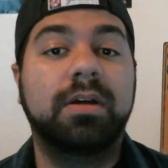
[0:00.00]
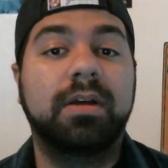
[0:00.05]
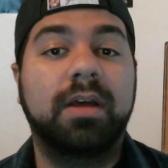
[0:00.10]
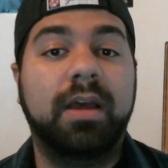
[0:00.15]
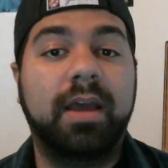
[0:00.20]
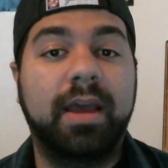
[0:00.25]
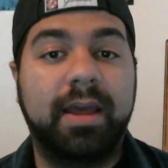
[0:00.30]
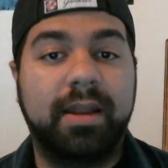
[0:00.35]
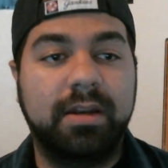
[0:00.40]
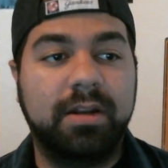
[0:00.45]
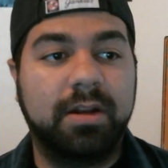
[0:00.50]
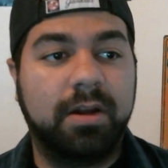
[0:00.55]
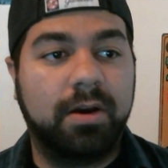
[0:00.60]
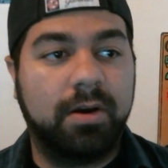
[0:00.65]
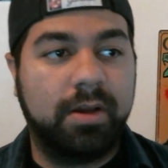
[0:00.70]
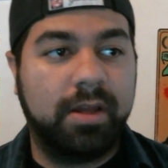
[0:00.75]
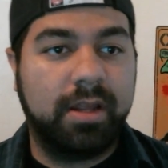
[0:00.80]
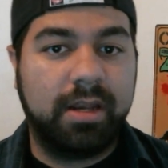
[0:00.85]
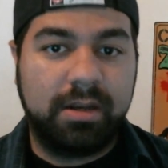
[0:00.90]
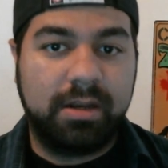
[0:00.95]
And, you know,
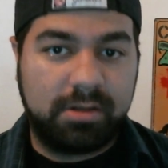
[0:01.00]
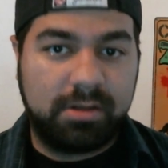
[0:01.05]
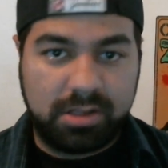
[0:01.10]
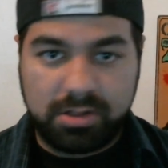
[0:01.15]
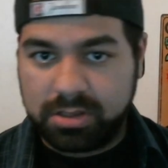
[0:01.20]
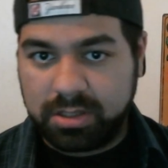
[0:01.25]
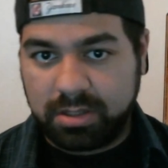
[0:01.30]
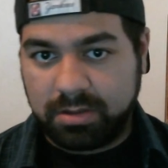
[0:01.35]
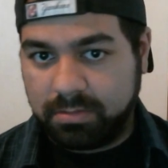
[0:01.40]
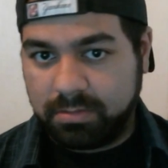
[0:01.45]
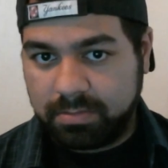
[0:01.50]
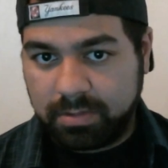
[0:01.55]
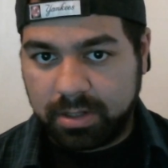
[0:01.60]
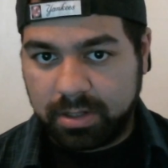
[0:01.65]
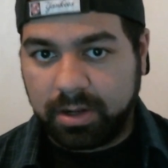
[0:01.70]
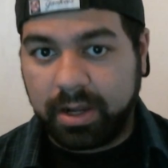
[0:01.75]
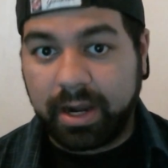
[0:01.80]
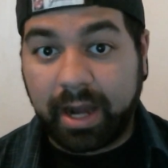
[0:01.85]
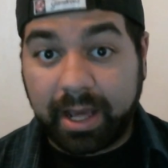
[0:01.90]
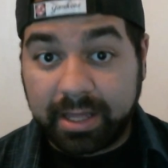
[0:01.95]
and it's using, you know,
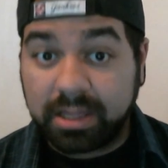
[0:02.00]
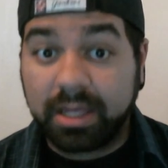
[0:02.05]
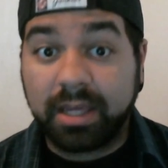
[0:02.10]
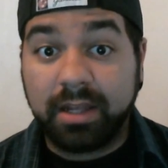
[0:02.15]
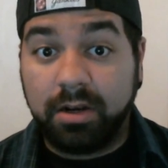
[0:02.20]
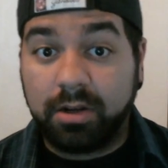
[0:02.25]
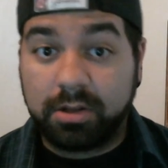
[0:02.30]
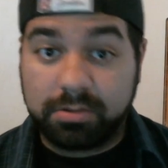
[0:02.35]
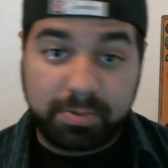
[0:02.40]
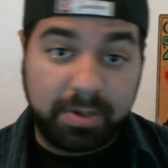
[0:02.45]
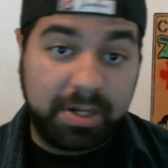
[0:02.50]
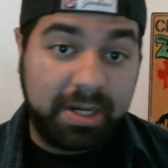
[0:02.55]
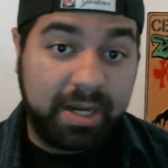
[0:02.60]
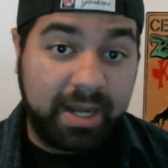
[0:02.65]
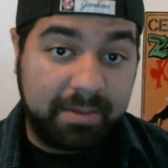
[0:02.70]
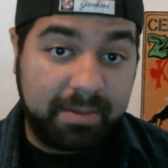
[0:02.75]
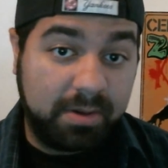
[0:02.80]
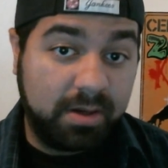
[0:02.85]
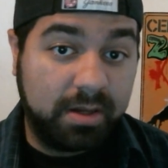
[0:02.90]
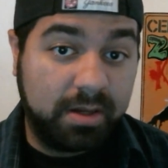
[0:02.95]
and I think it looks pretty
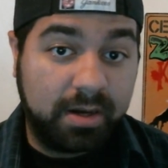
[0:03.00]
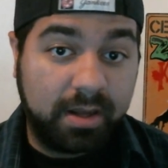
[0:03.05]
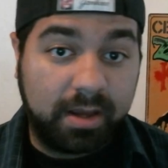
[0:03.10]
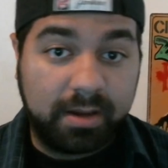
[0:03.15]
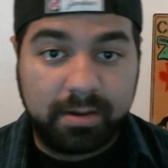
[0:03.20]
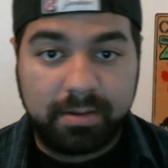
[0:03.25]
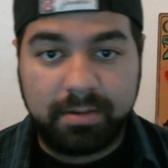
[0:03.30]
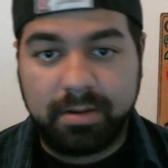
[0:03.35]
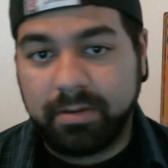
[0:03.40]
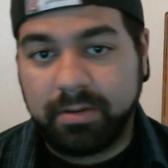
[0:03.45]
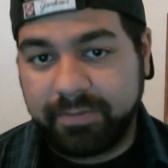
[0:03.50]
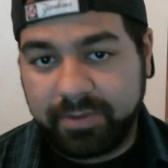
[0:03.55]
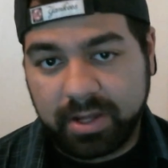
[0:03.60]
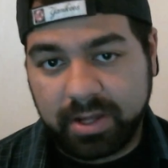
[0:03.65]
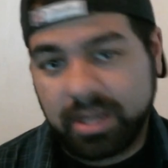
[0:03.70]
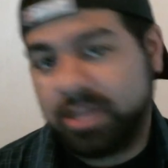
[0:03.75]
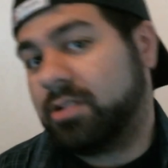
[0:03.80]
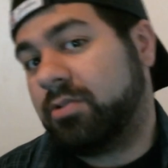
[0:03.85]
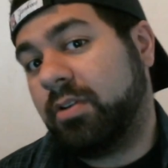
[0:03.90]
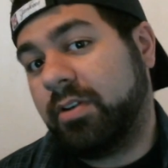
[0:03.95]
damn good. I mean, if you
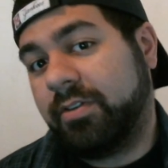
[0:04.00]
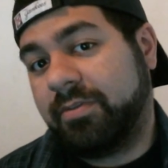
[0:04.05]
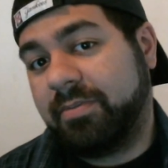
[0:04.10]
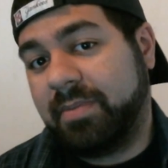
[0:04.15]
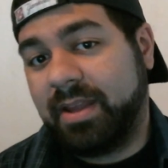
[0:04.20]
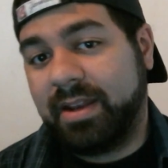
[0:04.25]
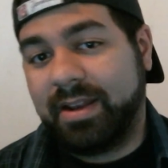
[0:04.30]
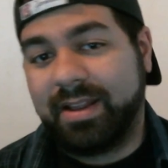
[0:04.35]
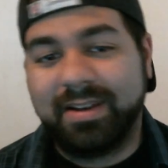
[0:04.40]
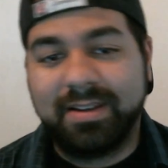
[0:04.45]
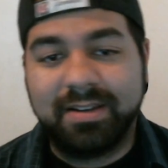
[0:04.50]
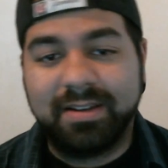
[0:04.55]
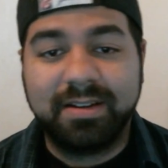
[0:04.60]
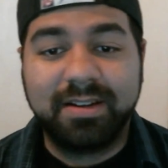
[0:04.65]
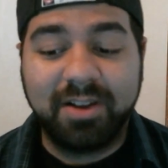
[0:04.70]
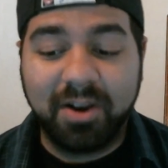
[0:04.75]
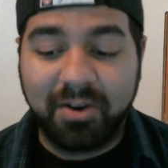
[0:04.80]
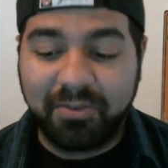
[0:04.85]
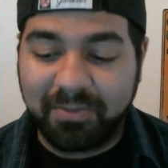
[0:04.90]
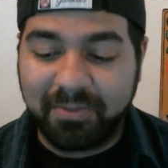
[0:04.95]
guys agree with me, and
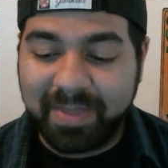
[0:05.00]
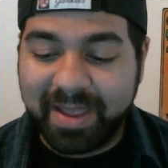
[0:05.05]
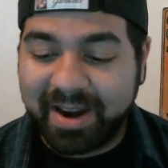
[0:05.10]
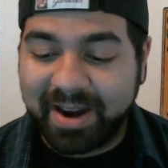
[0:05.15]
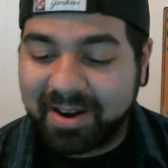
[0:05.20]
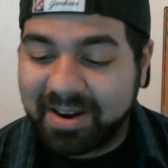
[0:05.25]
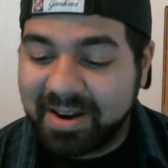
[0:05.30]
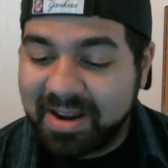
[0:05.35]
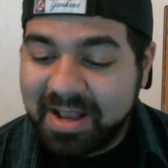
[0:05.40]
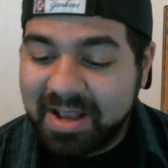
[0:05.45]
go from there.